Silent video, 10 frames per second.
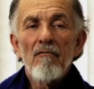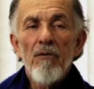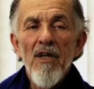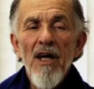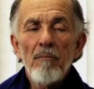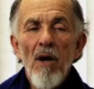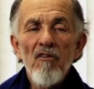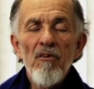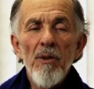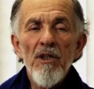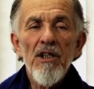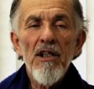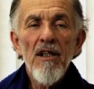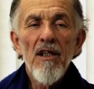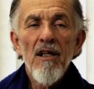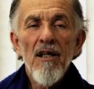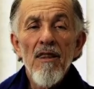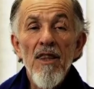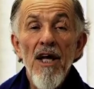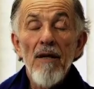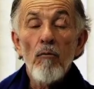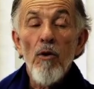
for that possibility that